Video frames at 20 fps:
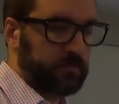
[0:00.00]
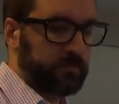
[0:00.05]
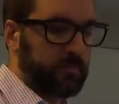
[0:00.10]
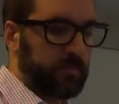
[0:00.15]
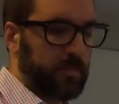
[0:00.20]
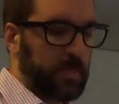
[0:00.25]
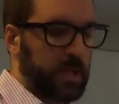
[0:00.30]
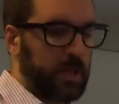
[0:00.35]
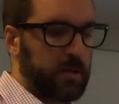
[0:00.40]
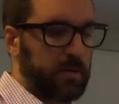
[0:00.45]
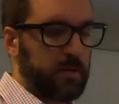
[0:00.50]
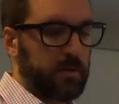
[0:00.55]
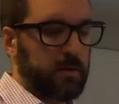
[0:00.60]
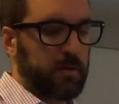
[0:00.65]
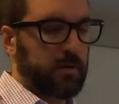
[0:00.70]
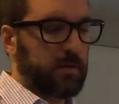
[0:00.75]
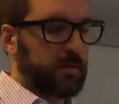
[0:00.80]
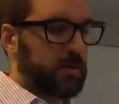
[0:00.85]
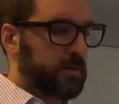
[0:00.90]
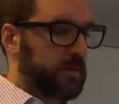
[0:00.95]
Since you're using
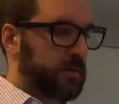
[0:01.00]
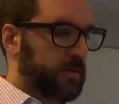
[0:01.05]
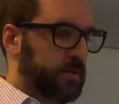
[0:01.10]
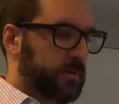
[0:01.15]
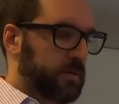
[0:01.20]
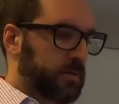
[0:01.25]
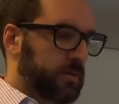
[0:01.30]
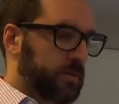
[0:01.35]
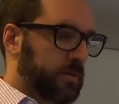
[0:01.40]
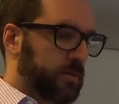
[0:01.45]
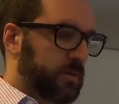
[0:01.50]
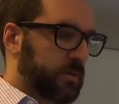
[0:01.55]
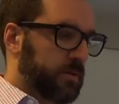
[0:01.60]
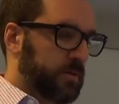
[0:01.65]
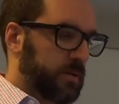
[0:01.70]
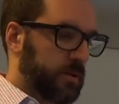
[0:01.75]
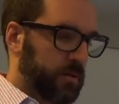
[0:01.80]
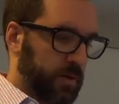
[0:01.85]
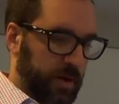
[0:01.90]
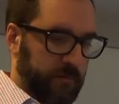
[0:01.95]
my Wi-Fi.
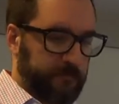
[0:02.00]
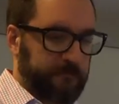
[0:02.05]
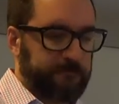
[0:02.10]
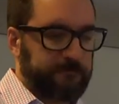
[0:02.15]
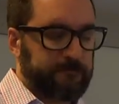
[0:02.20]
Okay.